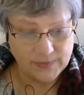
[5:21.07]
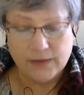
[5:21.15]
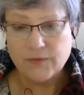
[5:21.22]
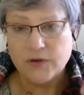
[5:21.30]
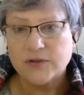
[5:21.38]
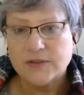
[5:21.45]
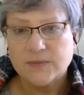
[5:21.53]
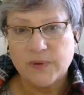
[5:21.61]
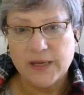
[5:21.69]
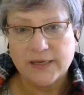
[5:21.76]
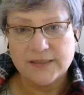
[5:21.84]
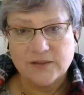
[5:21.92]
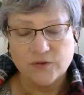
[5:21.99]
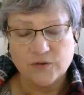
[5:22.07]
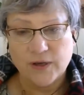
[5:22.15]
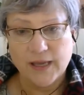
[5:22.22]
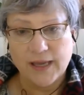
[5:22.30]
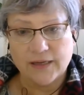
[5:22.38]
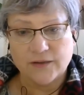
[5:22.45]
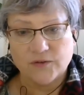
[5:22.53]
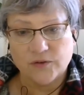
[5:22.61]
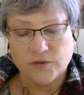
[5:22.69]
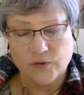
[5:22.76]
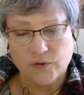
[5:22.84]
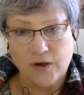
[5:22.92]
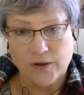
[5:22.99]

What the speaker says: even just placing your hand on your